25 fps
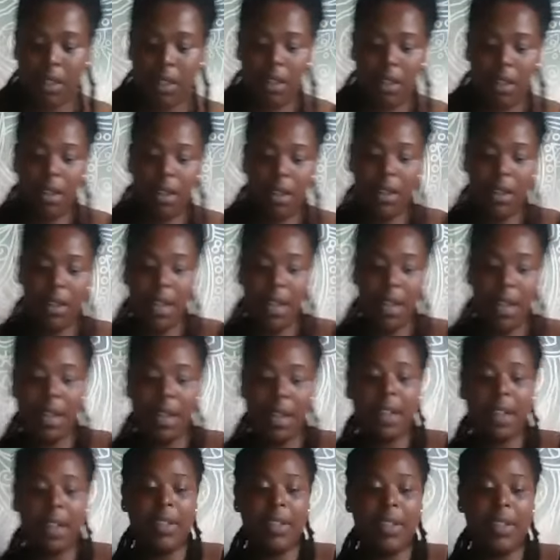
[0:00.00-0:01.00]
Okay,
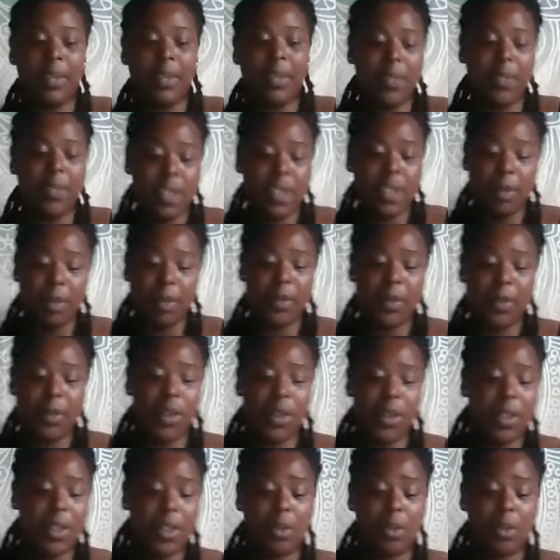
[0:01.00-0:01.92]
and then for some of you, it's